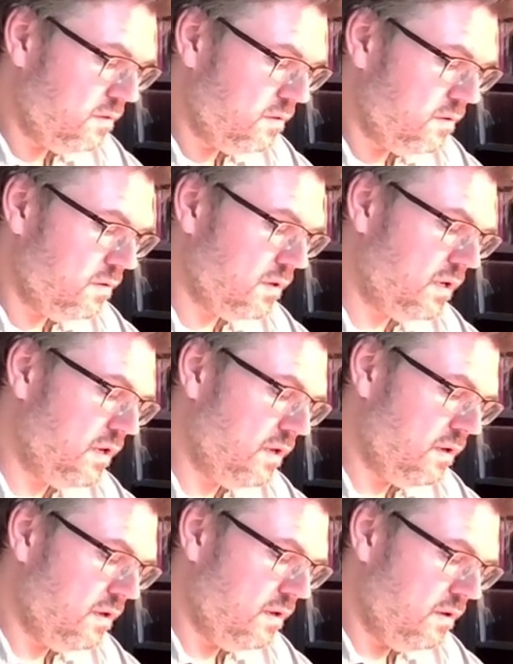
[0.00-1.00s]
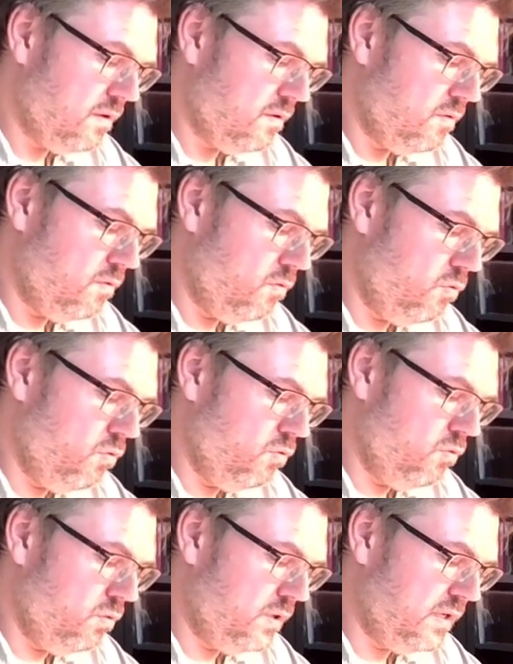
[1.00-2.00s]
Okay.
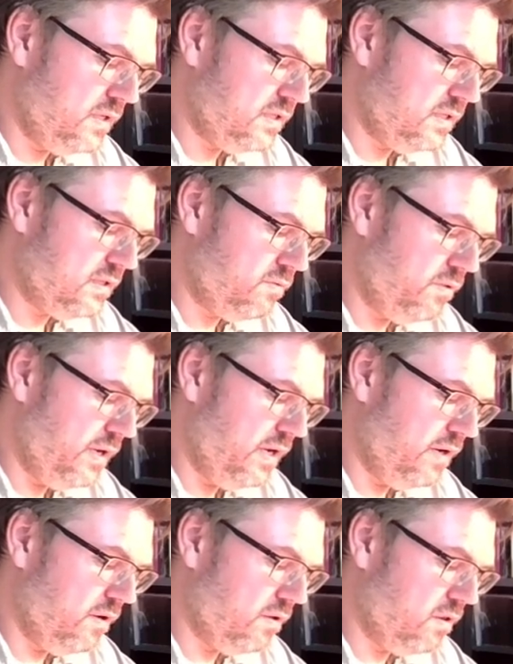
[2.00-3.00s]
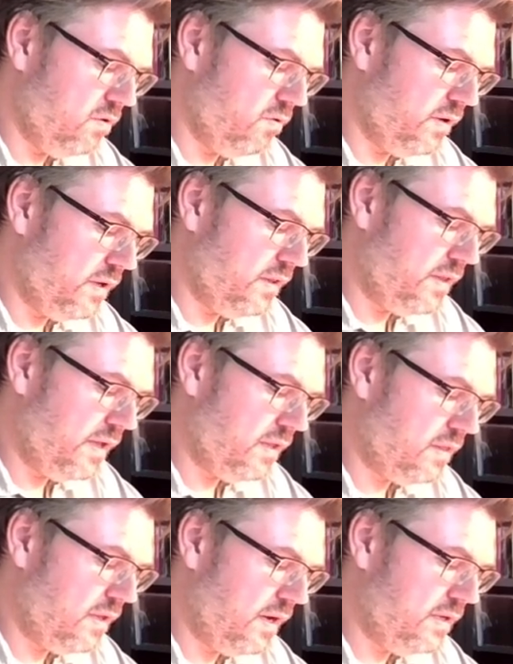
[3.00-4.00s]
Ooh, this is really not looking
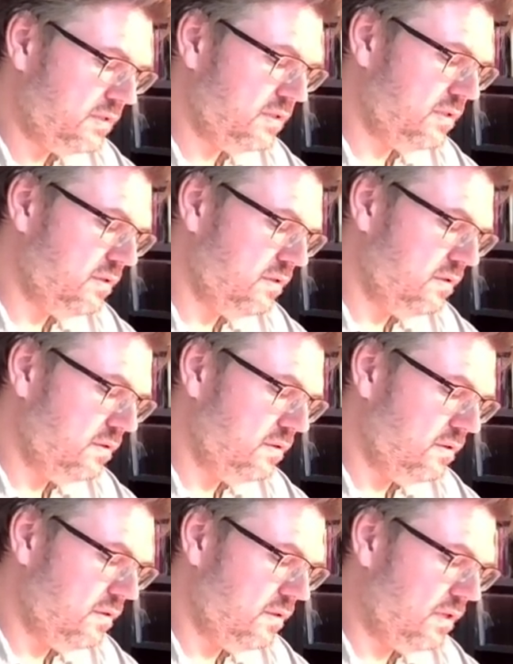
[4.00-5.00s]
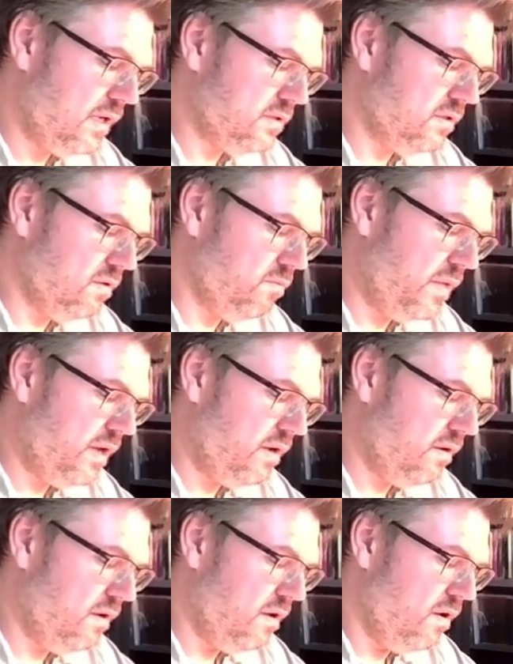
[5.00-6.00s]
that nice. Does not
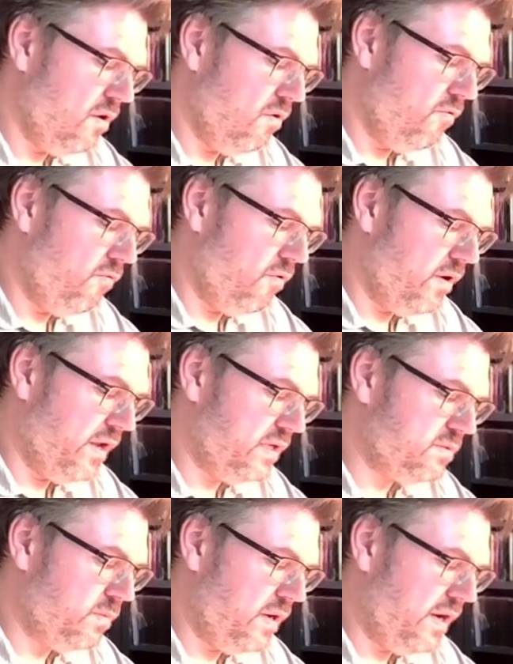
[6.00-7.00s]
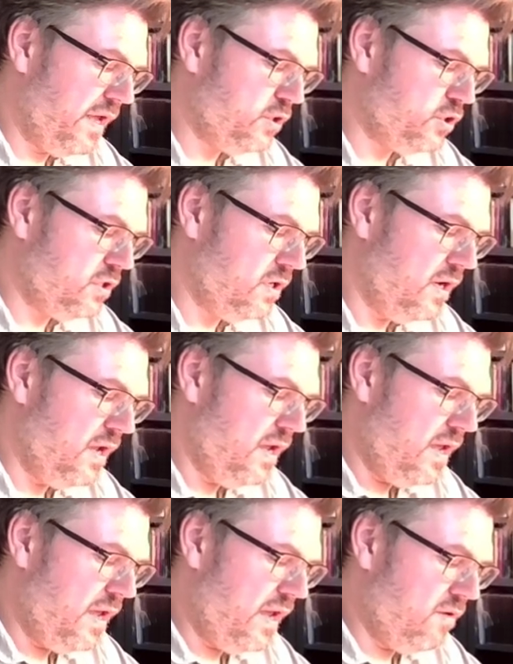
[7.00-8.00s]
matter for the explanation.
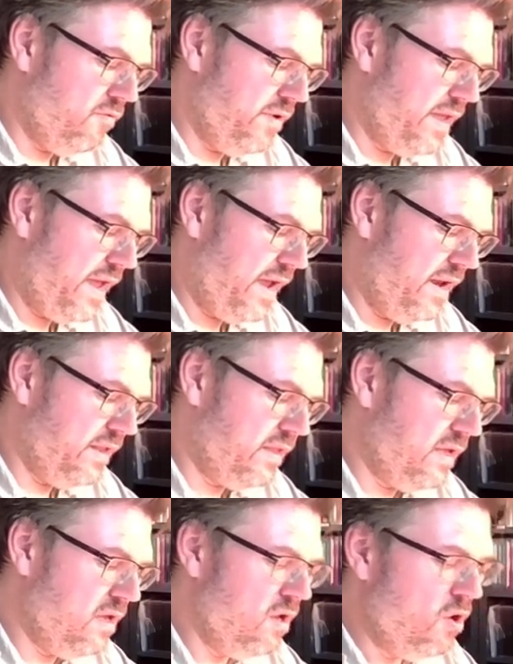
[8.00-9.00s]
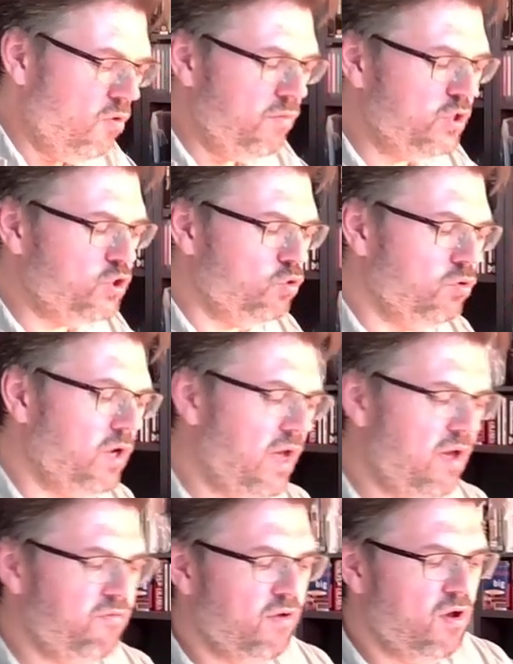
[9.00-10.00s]
In reality, we should
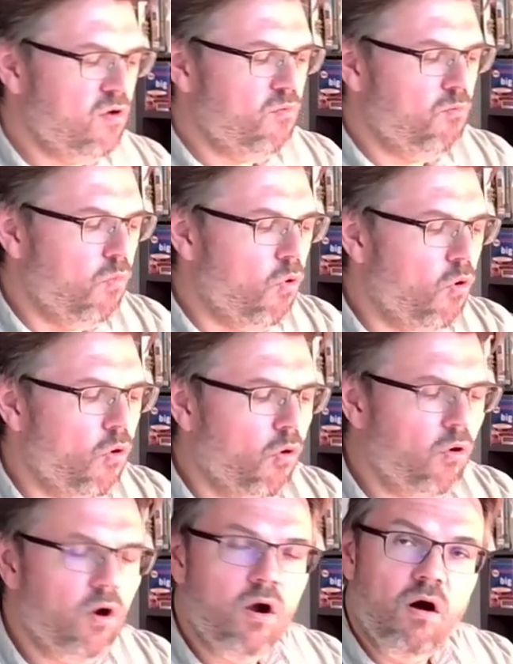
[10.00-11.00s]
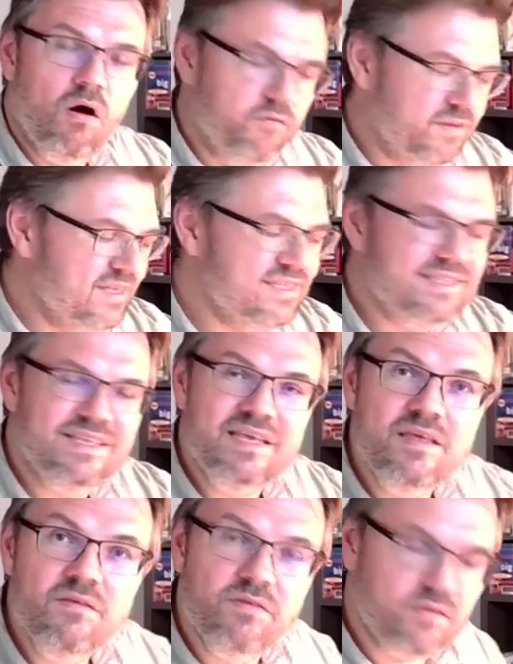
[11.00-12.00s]
have more of these
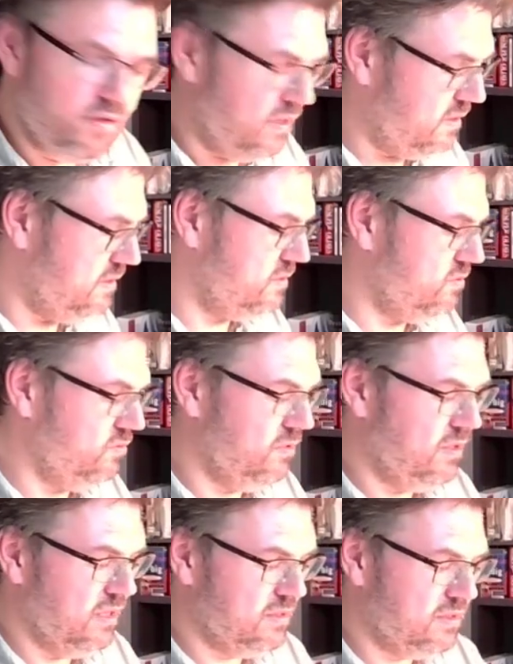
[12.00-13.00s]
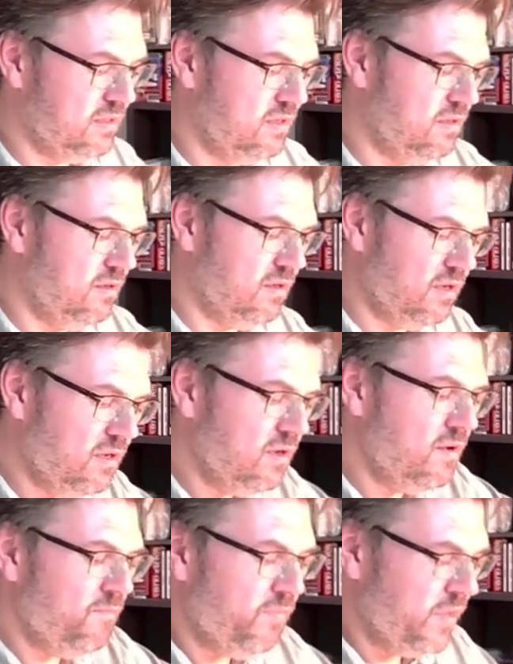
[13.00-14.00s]
teeth at this tooth disc. Okay.
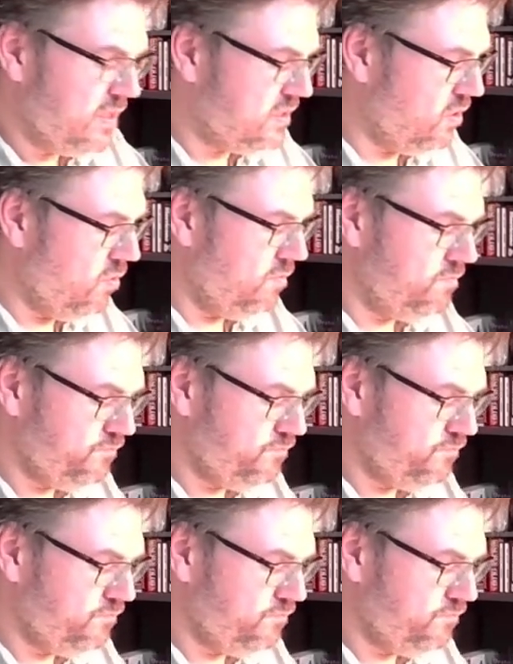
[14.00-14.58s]
So